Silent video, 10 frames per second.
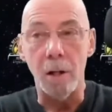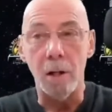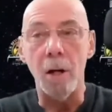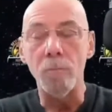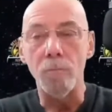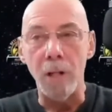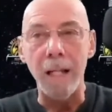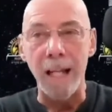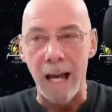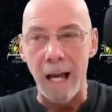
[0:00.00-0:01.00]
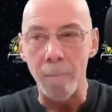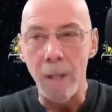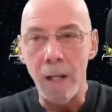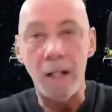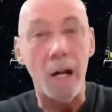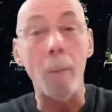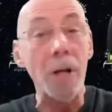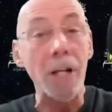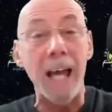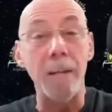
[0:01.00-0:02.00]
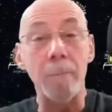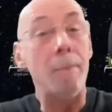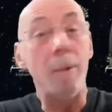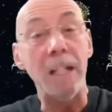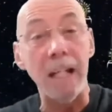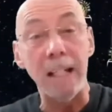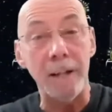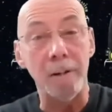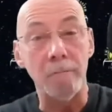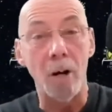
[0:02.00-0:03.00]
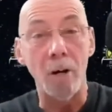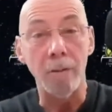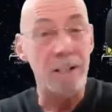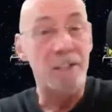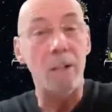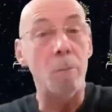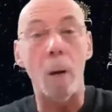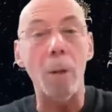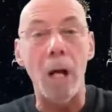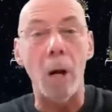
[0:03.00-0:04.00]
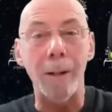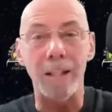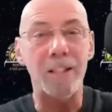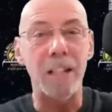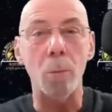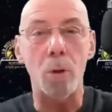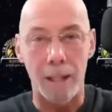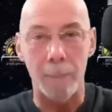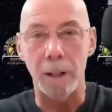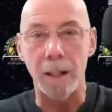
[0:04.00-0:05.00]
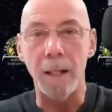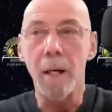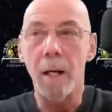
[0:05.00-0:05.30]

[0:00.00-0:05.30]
I, I really am. Come on again, maybe a year down the road. Let's see where we're going. Let's see what's happening.